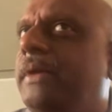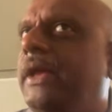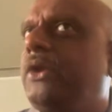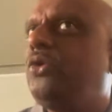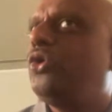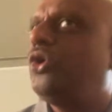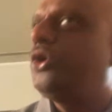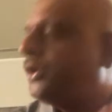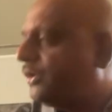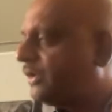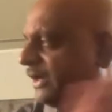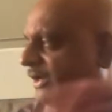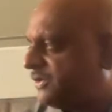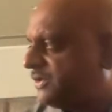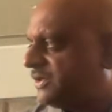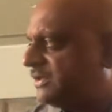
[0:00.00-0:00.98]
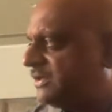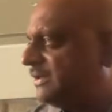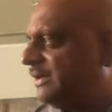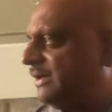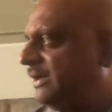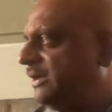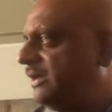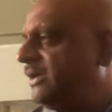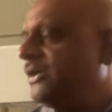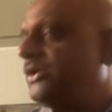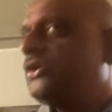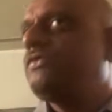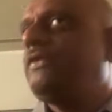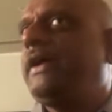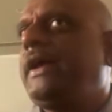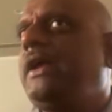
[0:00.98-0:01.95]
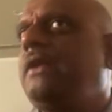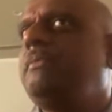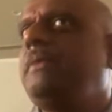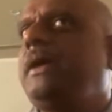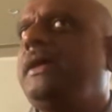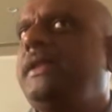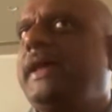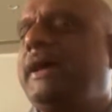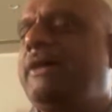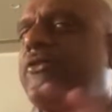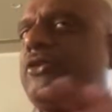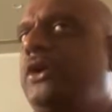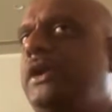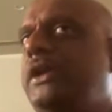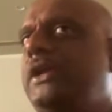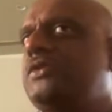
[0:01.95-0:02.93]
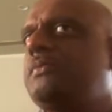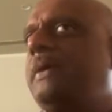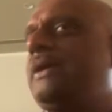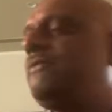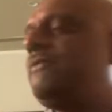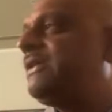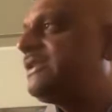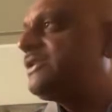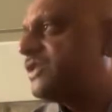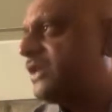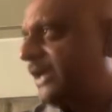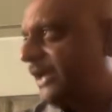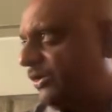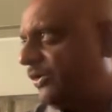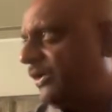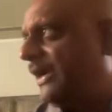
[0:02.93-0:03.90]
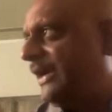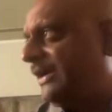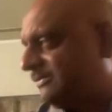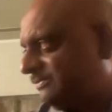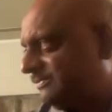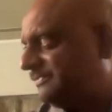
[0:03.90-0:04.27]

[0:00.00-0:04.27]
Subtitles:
may, no uterus. Swire may, they have uterus but with streak gonad.